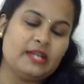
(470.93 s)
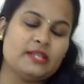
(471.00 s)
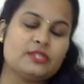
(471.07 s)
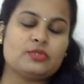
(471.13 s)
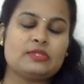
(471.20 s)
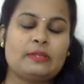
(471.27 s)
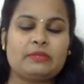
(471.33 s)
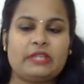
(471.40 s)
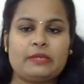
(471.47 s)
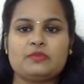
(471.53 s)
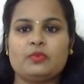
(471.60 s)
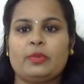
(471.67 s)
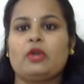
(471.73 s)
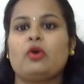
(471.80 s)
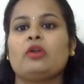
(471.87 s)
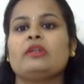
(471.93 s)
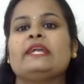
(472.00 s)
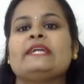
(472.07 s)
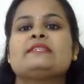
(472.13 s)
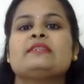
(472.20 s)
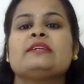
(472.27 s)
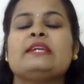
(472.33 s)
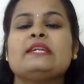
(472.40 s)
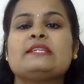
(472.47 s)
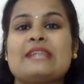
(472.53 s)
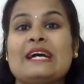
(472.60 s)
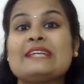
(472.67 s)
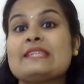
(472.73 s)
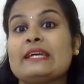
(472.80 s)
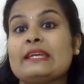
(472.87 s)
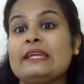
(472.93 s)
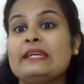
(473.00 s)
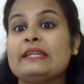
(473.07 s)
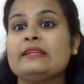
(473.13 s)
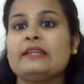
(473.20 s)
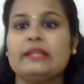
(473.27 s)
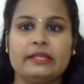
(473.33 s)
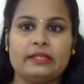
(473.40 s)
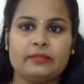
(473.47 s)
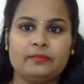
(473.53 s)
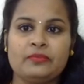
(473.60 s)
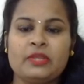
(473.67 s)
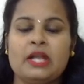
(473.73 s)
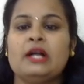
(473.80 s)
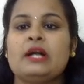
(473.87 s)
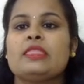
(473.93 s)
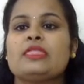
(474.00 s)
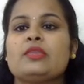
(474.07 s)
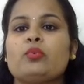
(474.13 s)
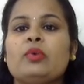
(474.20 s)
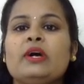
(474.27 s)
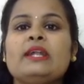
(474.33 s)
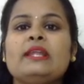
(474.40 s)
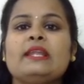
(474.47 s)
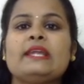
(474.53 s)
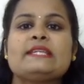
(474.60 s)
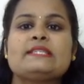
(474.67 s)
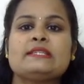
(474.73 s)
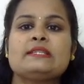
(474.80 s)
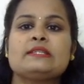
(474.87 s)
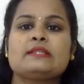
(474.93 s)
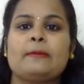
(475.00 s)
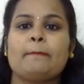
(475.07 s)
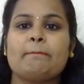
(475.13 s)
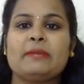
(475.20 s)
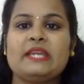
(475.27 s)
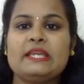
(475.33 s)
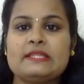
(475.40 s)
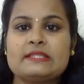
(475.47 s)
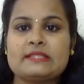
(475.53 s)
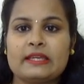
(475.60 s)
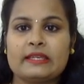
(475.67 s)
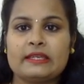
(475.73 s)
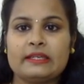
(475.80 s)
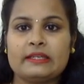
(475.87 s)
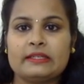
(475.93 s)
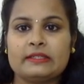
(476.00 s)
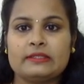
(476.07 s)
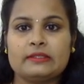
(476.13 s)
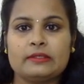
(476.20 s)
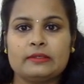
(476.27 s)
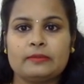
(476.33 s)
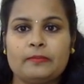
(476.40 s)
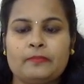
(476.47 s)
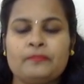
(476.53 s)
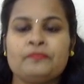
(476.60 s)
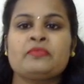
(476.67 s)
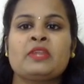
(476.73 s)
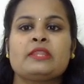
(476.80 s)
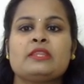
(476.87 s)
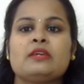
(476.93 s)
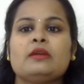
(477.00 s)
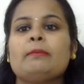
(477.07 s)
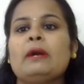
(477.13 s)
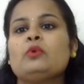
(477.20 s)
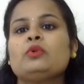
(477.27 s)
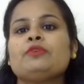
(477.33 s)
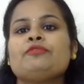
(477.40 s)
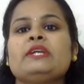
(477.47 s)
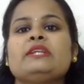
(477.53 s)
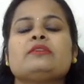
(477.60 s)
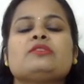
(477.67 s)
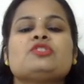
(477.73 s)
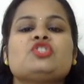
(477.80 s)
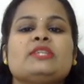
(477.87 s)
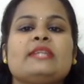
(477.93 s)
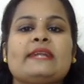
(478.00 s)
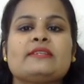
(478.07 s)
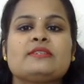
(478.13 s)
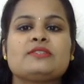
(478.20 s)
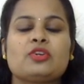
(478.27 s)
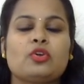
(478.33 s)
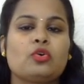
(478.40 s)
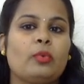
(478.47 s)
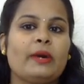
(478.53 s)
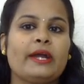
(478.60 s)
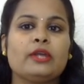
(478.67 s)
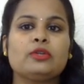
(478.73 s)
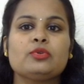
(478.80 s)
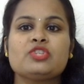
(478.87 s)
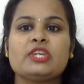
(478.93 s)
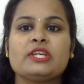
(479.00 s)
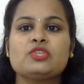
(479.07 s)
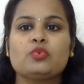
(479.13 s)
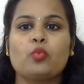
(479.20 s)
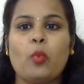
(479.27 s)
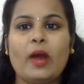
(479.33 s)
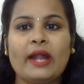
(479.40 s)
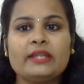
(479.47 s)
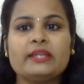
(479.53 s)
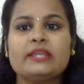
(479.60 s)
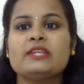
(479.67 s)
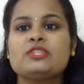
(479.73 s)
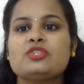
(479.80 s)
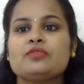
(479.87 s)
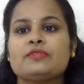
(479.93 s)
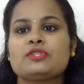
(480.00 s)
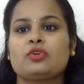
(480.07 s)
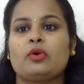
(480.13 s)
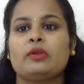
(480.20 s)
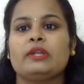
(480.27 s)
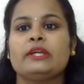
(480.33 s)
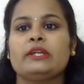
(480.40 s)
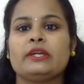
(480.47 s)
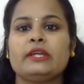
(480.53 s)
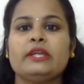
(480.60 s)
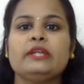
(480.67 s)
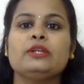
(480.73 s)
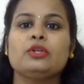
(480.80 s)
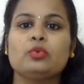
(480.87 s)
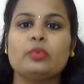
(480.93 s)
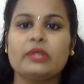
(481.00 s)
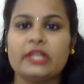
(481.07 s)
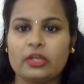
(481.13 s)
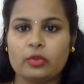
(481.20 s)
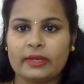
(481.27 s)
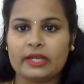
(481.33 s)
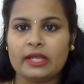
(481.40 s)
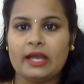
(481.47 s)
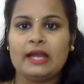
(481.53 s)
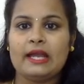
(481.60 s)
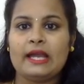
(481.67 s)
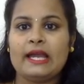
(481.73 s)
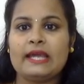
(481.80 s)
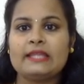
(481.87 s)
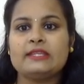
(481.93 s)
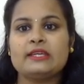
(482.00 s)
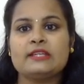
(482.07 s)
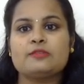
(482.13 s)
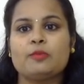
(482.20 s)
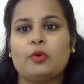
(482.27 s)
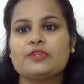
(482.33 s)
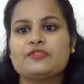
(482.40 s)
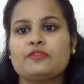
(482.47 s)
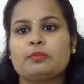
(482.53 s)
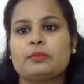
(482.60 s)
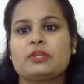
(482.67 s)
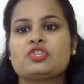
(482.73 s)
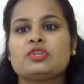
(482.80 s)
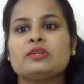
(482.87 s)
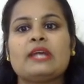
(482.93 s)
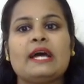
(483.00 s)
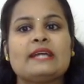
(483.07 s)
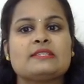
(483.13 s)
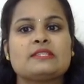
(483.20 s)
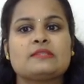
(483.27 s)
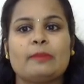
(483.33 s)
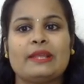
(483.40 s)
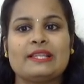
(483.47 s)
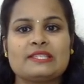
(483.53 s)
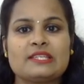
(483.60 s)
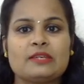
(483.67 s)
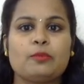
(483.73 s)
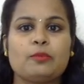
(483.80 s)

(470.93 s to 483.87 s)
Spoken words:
So sometimes we call latent heat as hidden heat. The word latent means hidden. The amount of heat energy that is required to change 1 kg of a solid into liquid at the atmospheric pressure at its melting